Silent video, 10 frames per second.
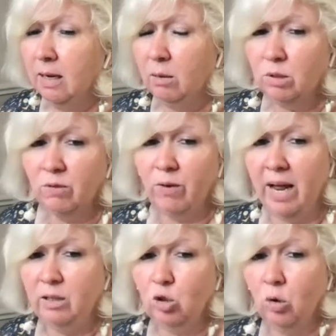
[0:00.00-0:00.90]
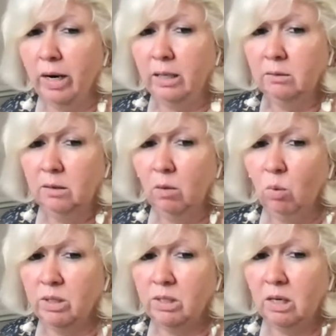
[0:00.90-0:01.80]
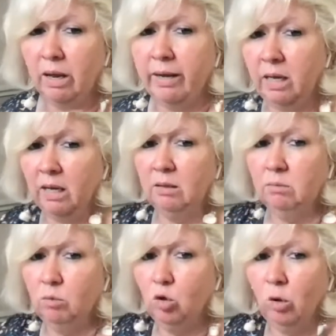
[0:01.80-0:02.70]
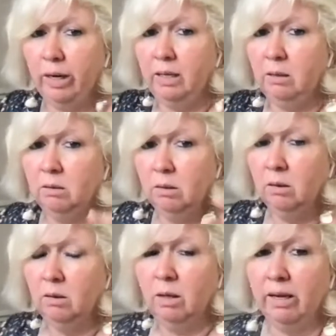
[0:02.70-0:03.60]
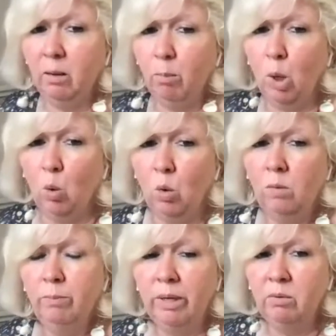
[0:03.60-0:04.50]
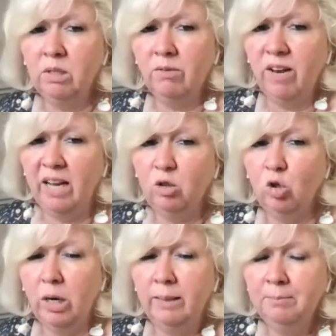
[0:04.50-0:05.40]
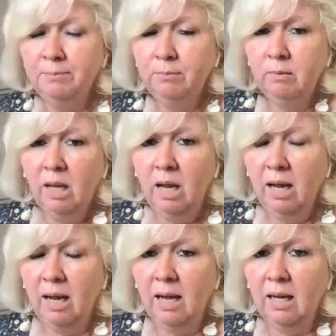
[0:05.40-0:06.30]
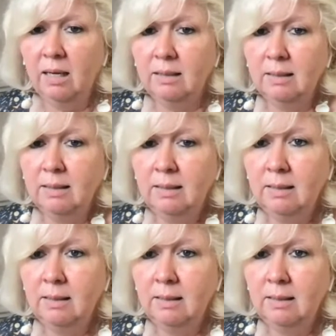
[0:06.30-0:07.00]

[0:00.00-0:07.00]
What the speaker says: It was a flat tray. It wasn't like a tray, like a bowl, but it was a flat tray. And